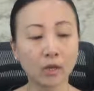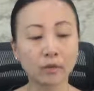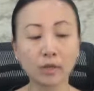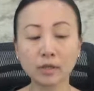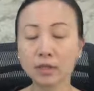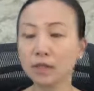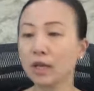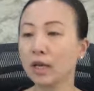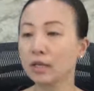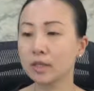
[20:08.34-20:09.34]
This is an
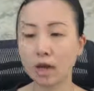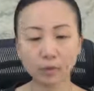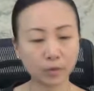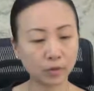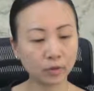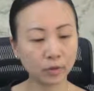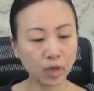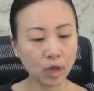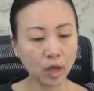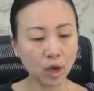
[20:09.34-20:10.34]
example
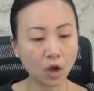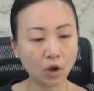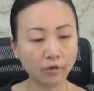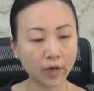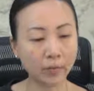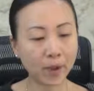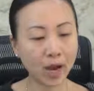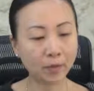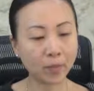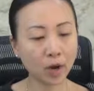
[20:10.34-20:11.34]
of a
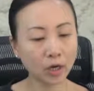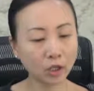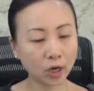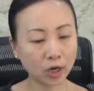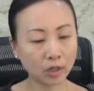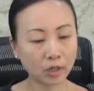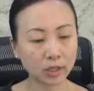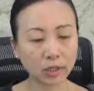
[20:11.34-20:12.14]
bad pie chart.